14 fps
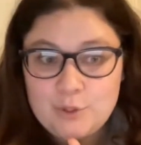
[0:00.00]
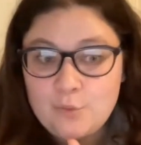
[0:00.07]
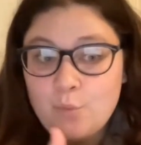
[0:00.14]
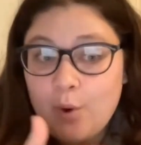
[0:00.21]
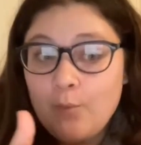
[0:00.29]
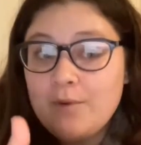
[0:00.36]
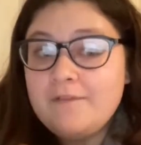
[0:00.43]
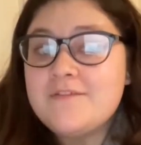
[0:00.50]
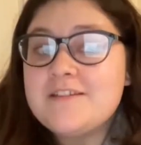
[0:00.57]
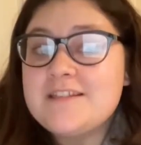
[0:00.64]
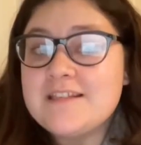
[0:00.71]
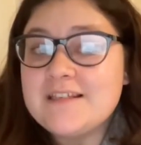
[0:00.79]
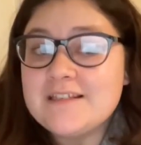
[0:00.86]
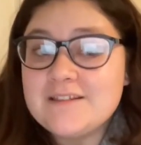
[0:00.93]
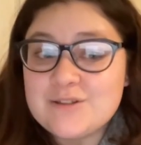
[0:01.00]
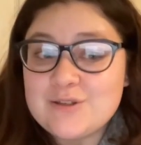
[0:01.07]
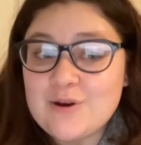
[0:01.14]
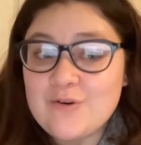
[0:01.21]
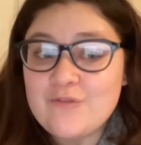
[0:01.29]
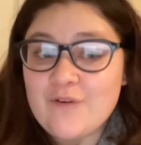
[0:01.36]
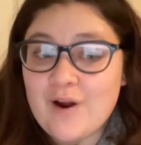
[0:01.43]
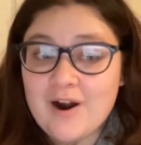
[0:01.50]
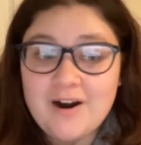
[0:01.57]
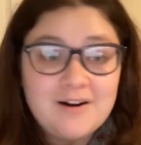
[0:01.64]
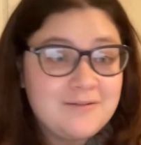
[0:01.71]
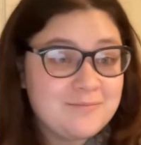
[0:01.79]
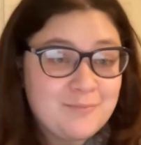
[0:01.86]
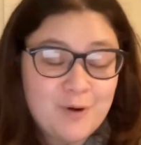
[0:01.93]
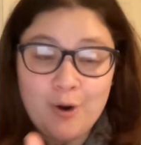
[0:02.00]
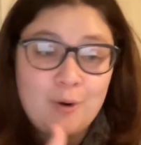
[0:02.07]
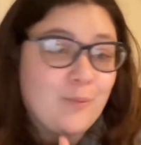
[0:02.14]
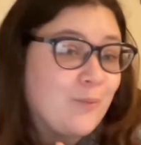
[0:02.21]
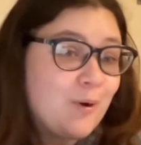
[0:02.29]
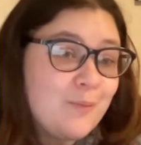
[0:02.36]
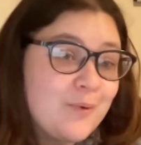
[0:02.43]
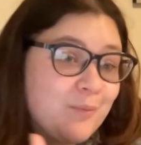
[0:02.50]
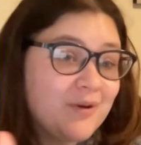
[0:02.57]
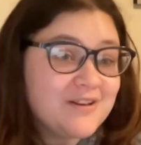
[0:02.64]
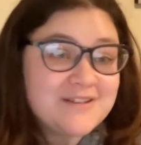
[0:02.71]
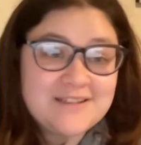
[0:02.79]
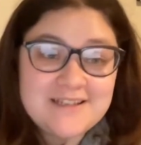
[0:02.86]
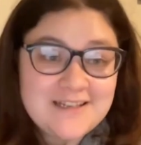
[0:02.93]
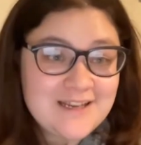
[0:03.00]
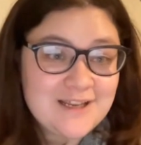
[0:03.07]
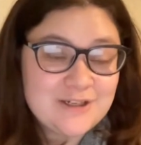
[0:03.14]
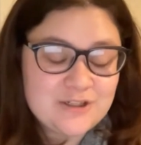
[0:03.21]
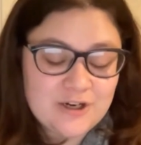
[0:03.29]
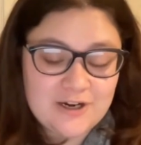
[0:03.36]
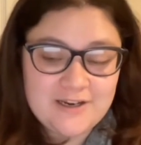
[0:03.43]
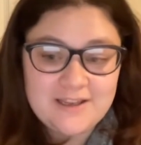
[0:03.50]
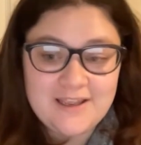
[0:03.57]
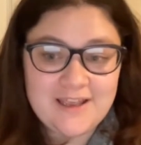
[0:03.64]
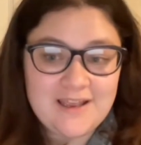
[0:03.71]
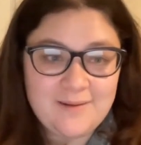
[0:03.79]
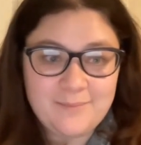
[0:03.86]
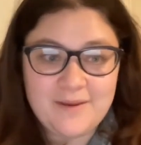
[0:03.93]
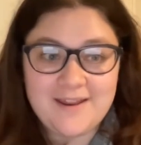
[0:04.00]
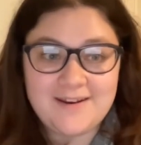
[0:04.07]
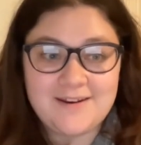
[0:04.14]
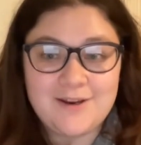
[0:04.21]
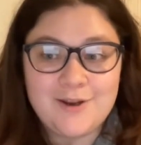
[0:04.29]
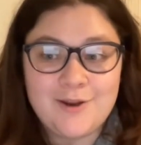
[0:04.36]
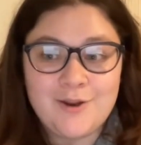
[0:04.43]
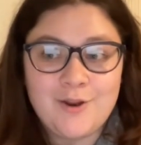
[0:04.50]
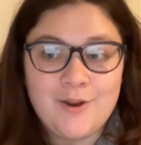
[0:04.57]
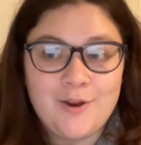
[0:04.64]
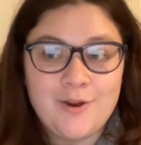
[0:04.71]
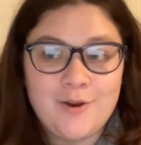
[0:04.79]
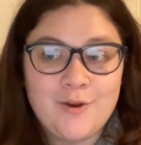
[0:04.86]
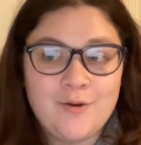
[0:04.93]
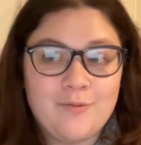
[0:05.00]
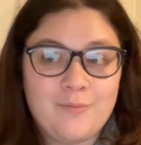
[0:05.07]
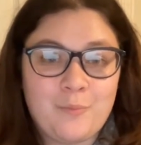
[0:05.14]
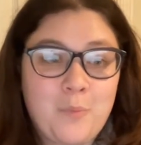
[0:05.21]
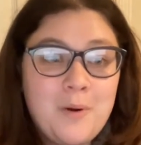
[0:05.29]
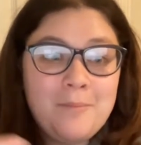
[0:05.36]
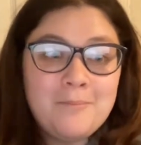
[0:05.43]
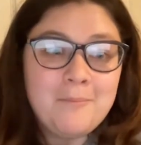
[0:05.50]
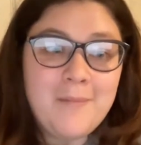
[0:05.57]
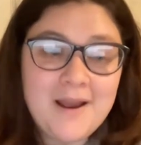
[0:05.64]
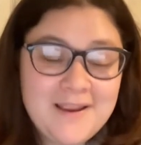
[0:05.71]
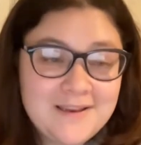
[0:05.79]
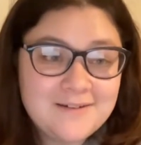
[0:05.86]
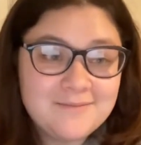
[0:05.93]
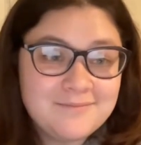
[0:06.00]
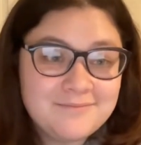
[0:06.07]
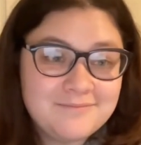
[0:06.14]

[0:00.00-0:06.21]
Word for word: what we've seen so far, or what we will see in training camp, and what might